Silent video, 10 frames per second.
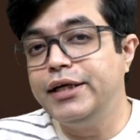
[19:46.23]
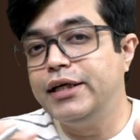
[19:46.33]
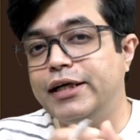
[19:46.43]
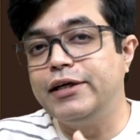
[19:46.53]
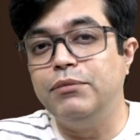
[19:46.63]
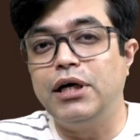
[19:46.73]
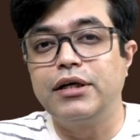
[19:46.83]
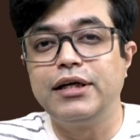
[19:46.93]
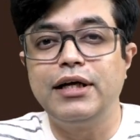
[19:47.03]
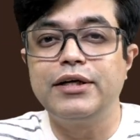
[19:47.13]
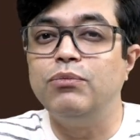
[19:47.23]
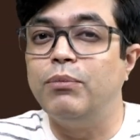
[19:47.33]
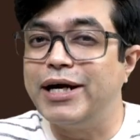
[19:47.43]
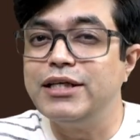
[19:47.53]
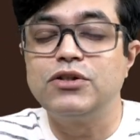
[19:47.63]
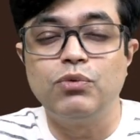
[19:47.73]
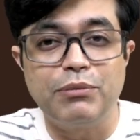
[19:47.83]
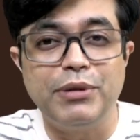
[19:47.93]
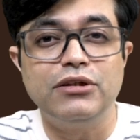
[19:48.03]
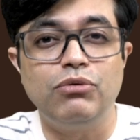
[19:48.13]
negative marking like
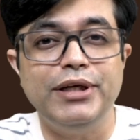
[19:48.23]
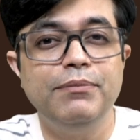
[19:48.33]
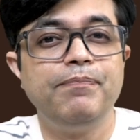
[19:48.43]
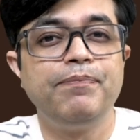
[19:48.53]
-1/3,